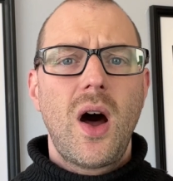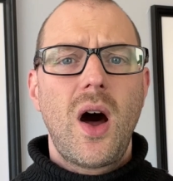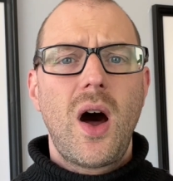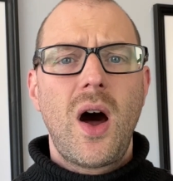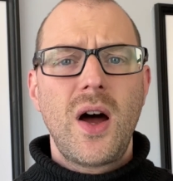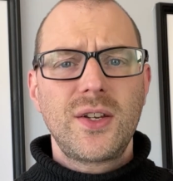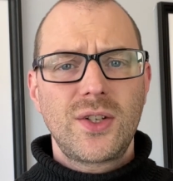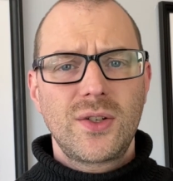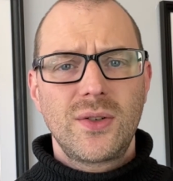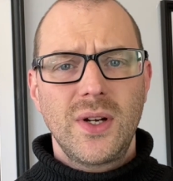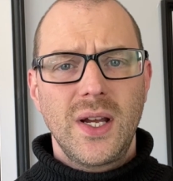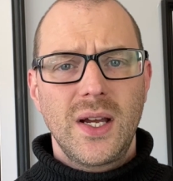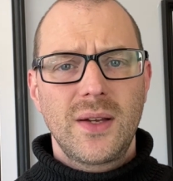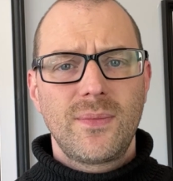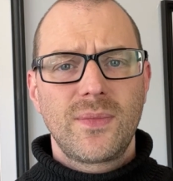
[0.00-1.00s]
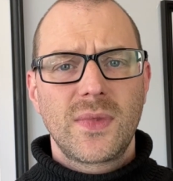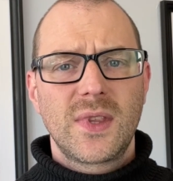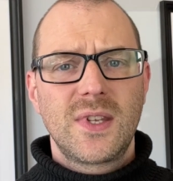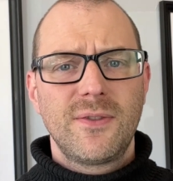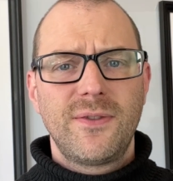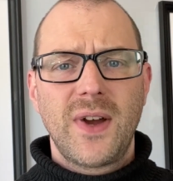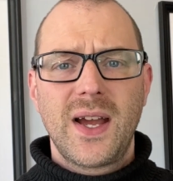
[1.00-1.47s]
Austria
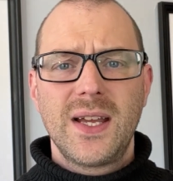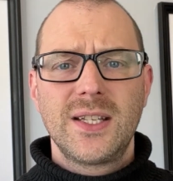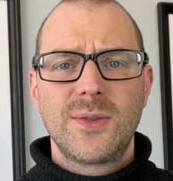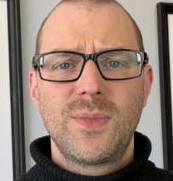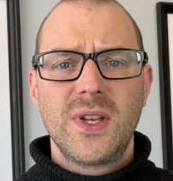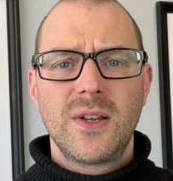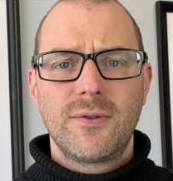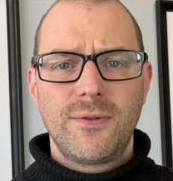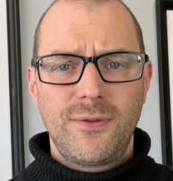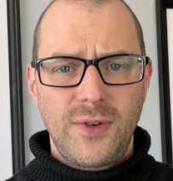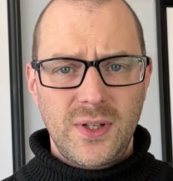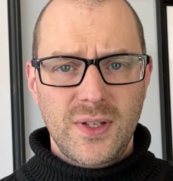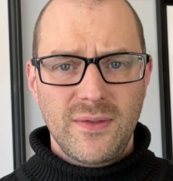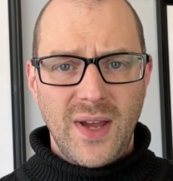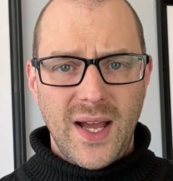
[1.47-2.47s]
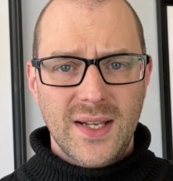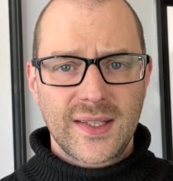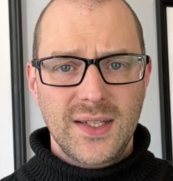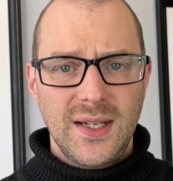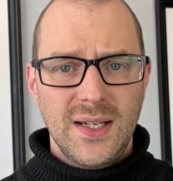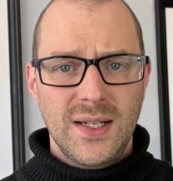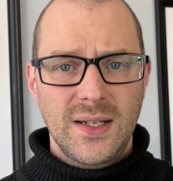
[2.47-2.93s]
defines being fully
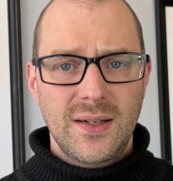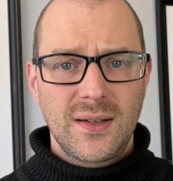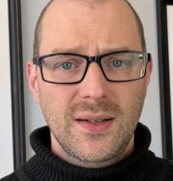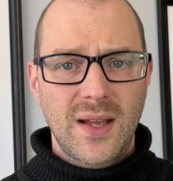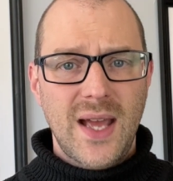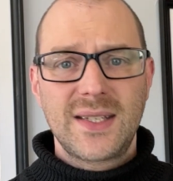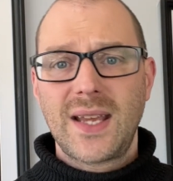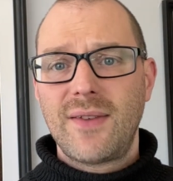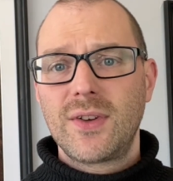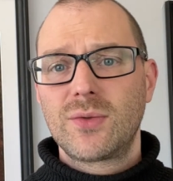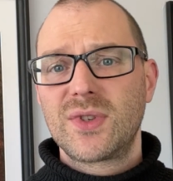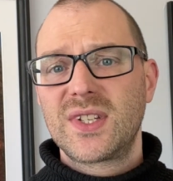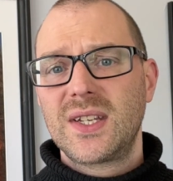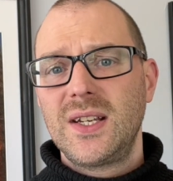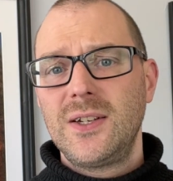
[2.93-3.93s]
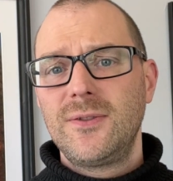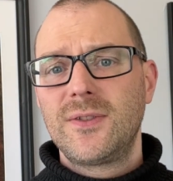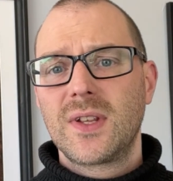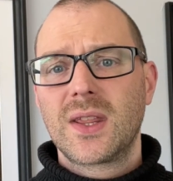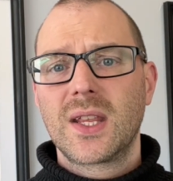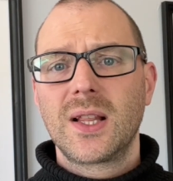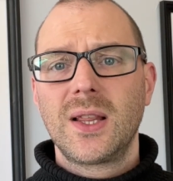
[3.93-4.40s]
vaccinated as having received
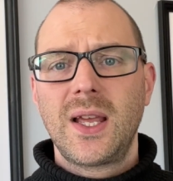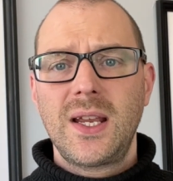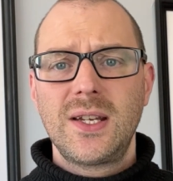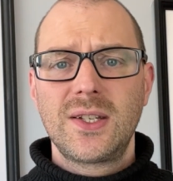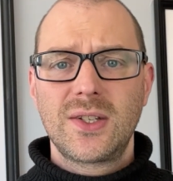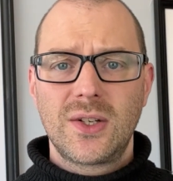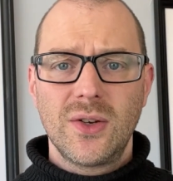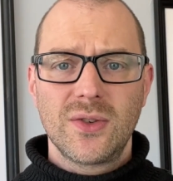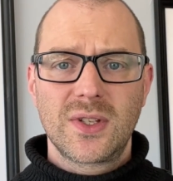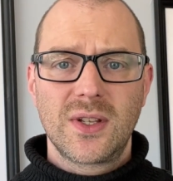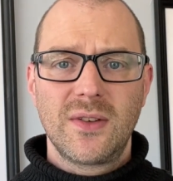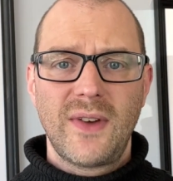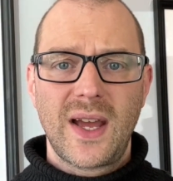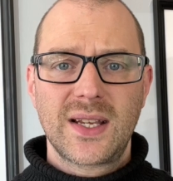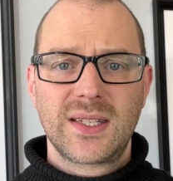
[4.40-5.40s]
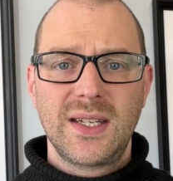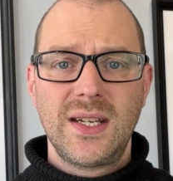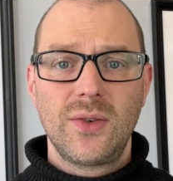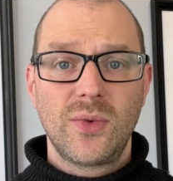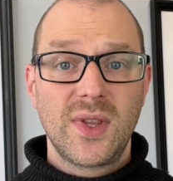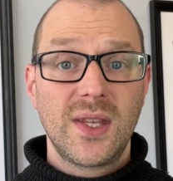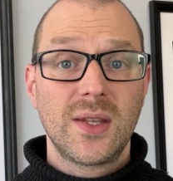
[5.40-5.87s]
the latest dose of the
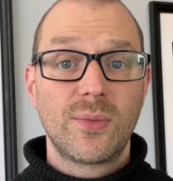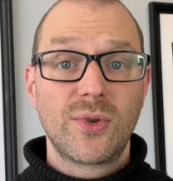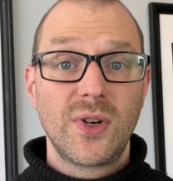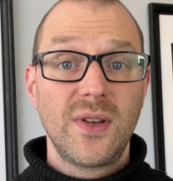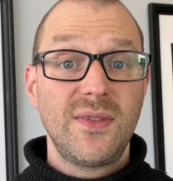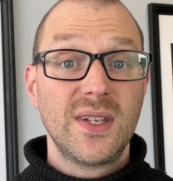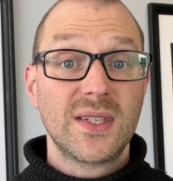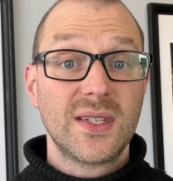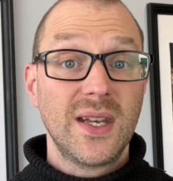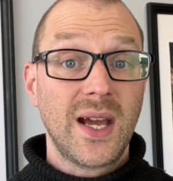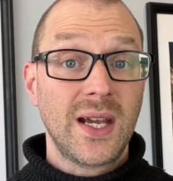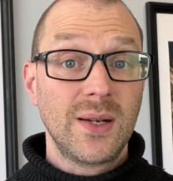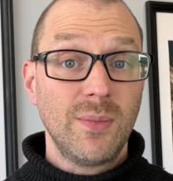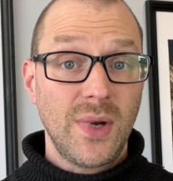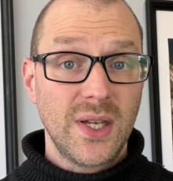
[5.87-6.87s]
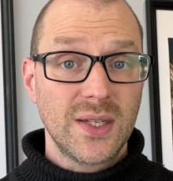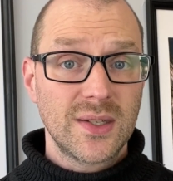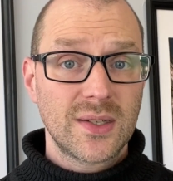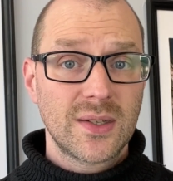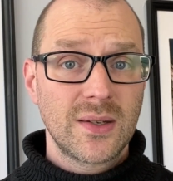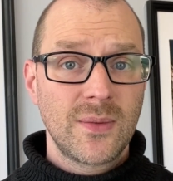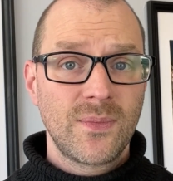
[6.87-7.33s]
vaccine within the previous 9
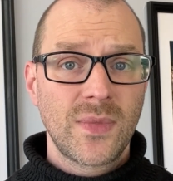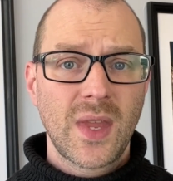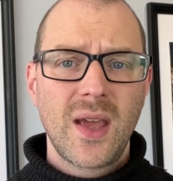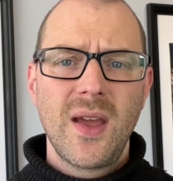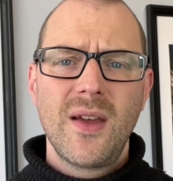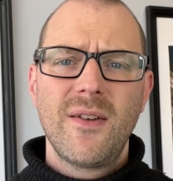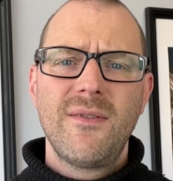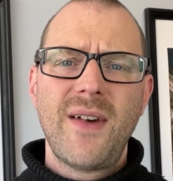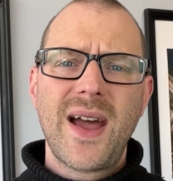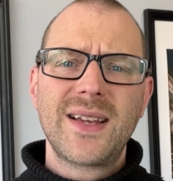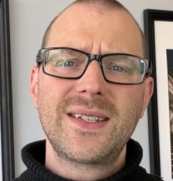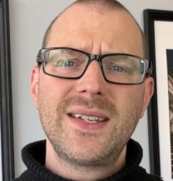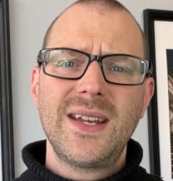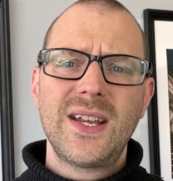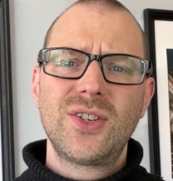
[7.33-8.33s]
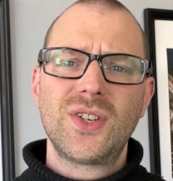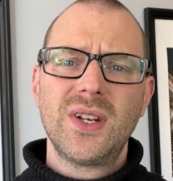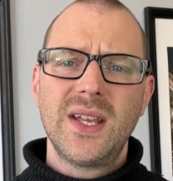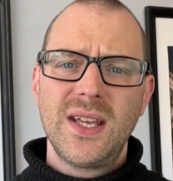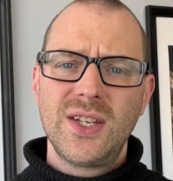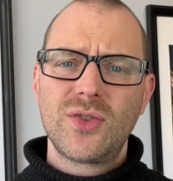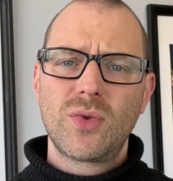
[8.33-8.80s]
months. Vaccination
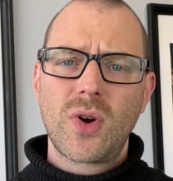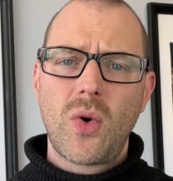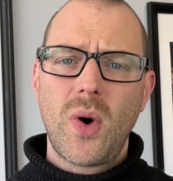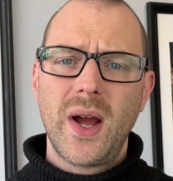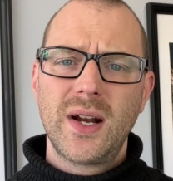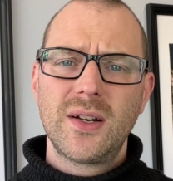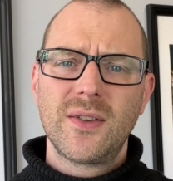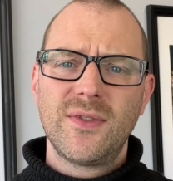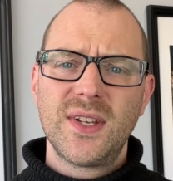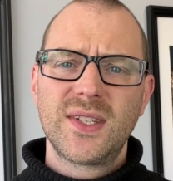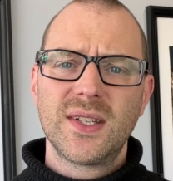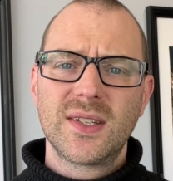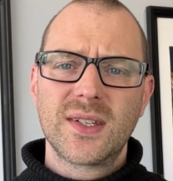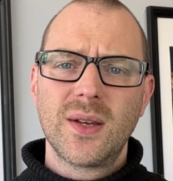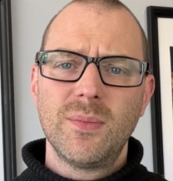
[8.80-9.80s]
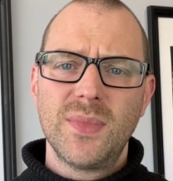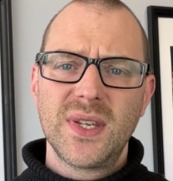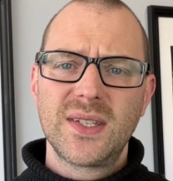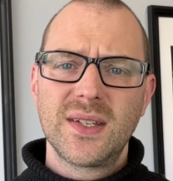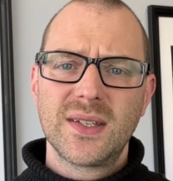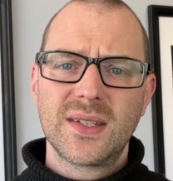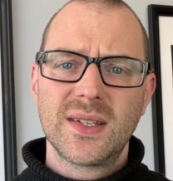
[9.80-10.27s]
is required to visit some
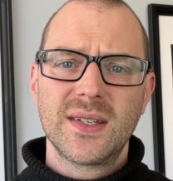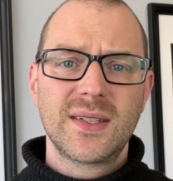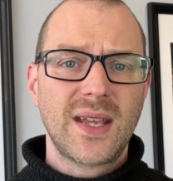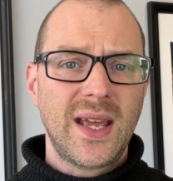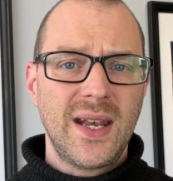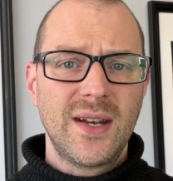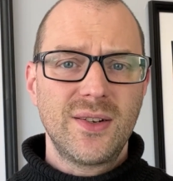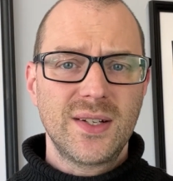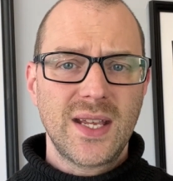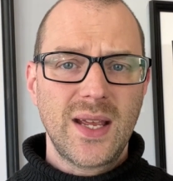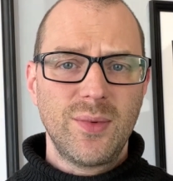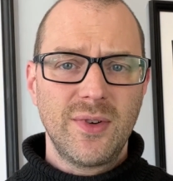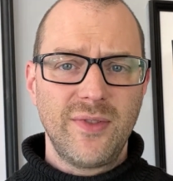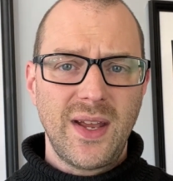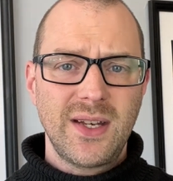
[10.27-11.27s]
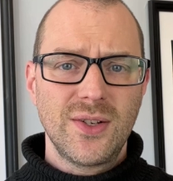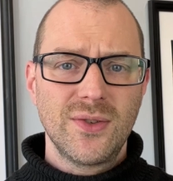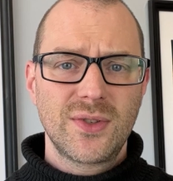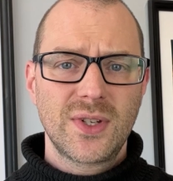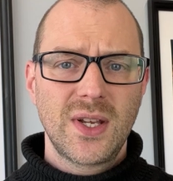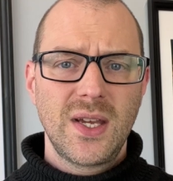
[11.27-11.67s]
businesses and entertainment venues.